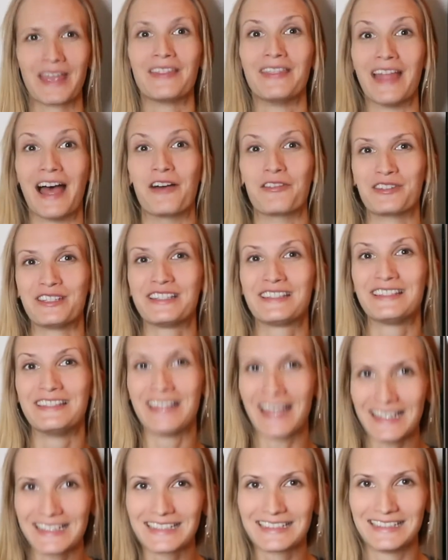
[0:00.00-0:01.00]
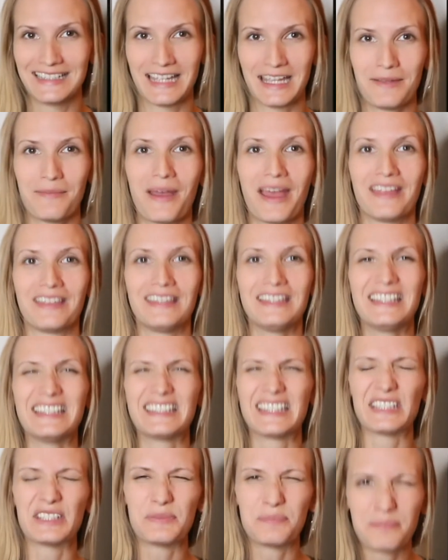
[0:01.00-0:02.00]
Now, this next name I think
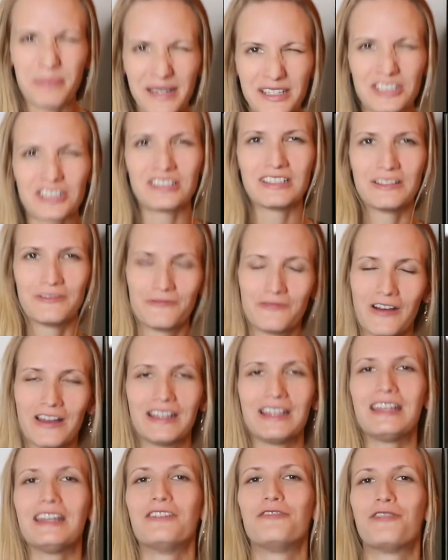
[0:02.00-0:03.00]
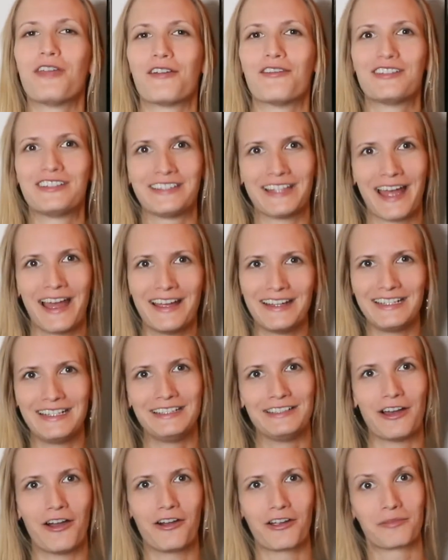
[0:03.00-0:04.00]
is especially funny if you have a tiny
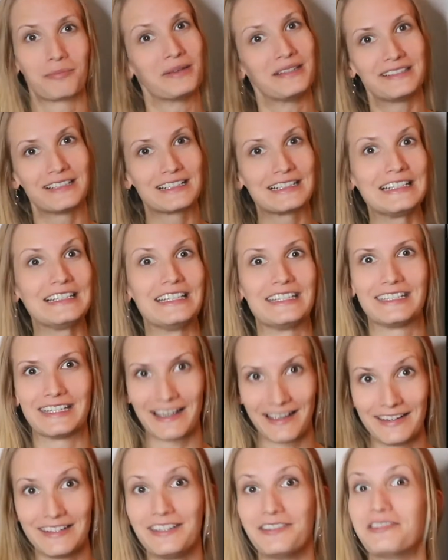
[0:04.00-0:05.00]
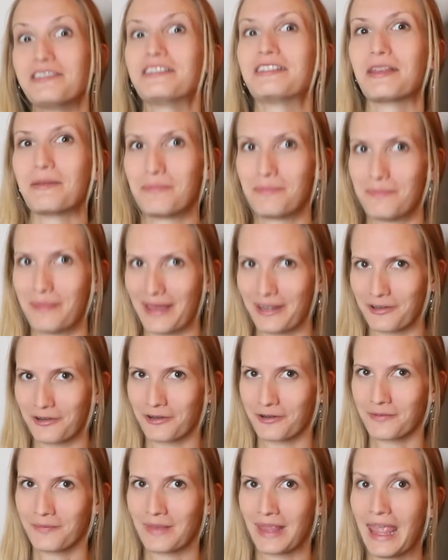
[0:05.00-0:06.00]
dog. Basically, the tinier, the
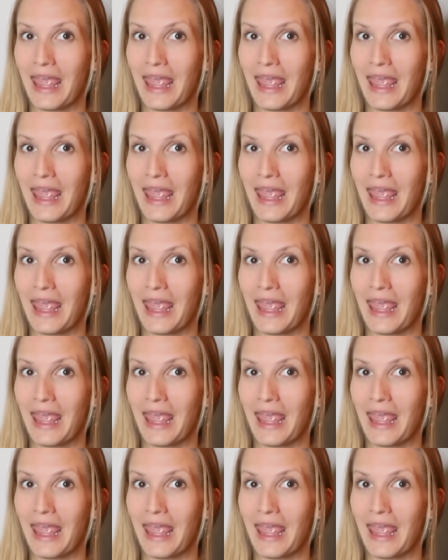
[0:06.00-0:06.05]
better.